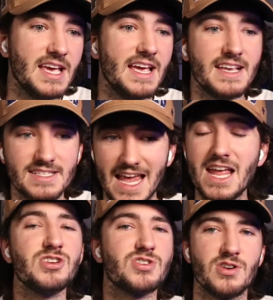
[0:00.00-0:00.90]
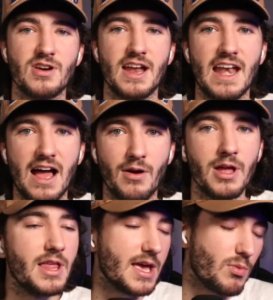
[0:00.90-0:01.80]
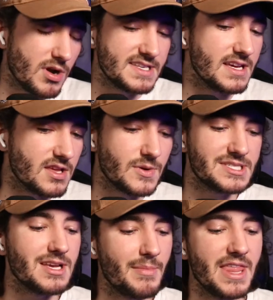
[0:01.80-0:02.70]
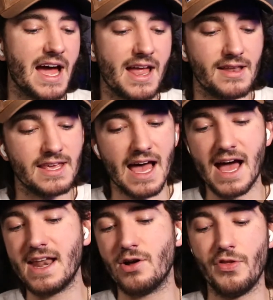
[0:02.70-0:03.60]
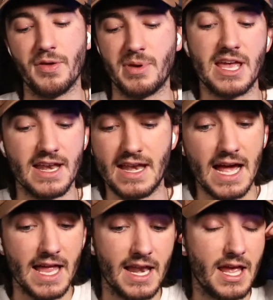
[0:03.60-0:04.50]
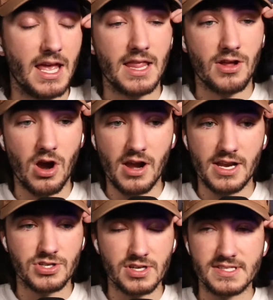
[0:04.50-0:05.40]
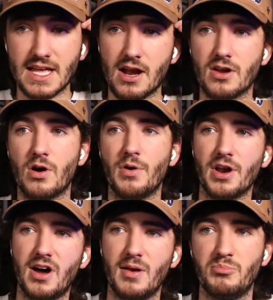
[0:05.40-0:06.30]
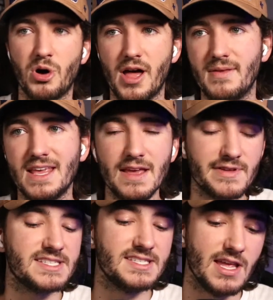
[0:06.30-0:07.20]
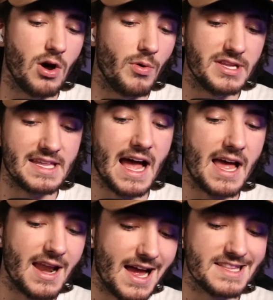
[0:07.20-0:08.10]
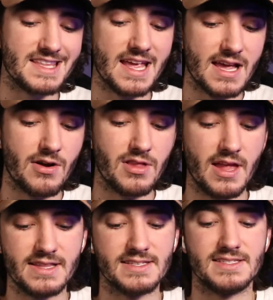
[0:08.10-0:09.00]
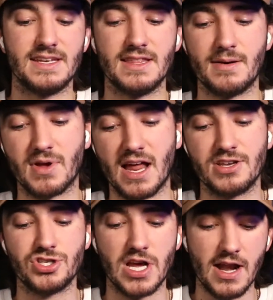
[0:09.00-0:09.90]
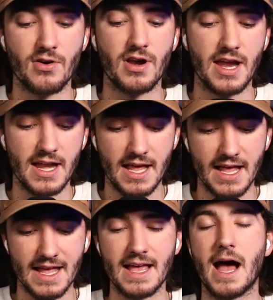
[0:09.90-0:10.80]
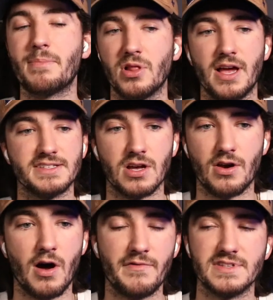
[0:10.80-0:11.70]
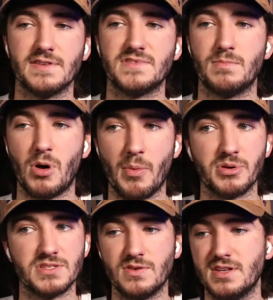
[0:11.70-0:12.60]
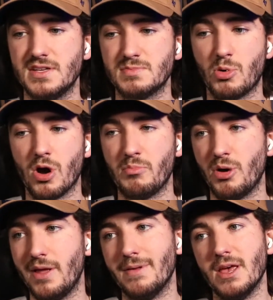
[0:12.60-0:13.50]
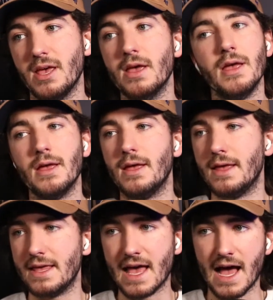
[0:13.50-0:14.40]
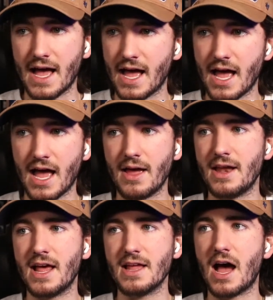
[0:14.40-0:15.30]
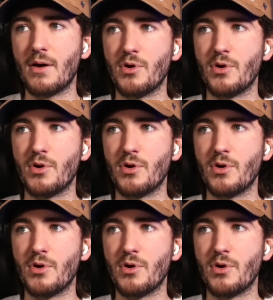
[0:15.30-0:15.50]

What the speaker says: is injured right now. Like we're dealing with some of that. You had Hill to be in net. There are injuries that are going on, but even still with that, I think I would like to see them kind of generating and capitalizing on offensive opportunities more. But yeah, I would